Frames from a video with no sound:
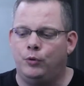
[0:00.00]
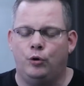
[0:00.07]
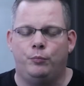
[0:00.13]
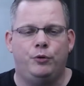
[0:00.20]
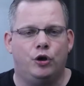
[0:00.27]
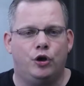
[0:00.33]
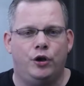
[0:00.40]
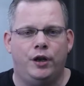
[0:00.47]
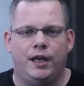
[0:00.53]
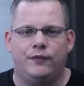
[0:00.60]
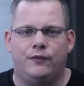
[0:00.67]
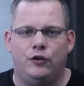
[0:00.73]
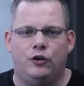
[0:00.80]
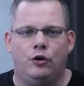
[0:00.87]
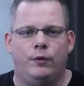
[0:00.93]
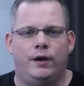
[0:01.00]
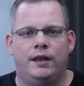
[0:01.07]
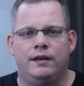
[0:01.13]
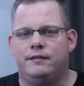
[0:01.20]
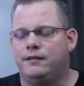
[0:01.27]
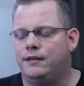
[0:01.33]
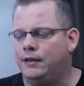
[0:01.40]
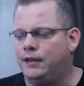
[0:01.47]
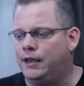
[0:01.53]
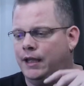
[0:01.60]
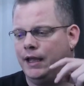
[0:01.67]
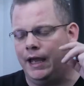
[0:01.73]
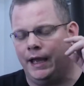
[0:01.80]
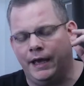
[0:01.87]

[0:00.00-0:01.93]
boom, you're gonna get to know instantly.